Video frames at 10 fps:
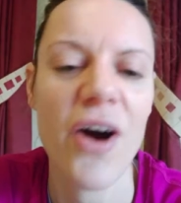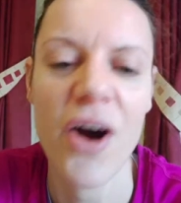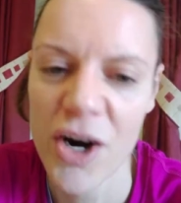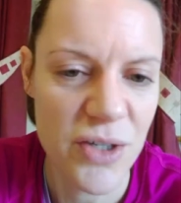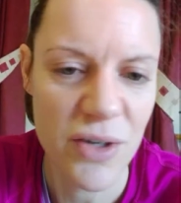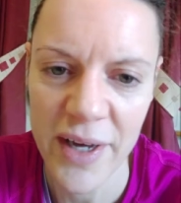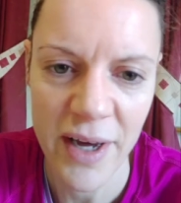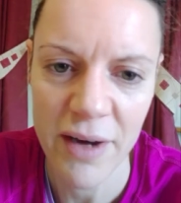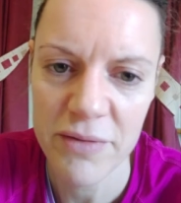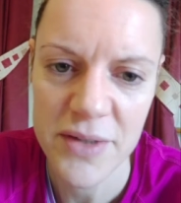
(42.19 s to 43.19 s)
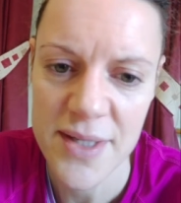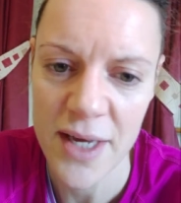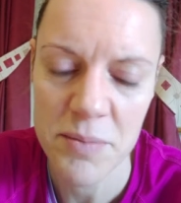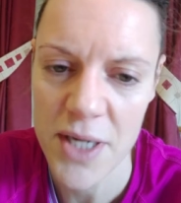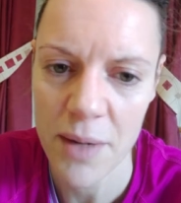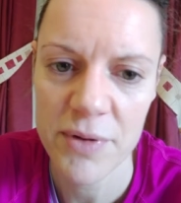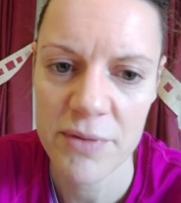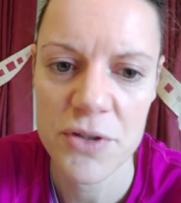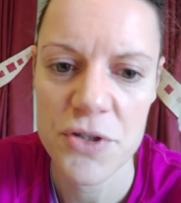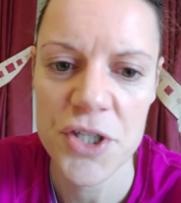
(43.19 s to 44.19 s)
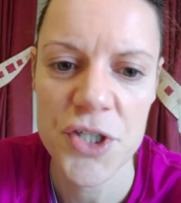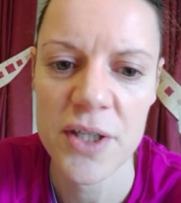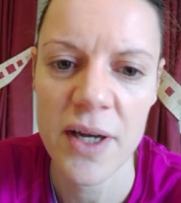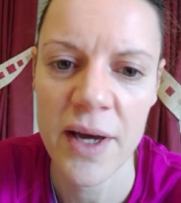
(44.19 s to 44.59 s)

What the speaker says: aren't going to have the same depth of nutrition.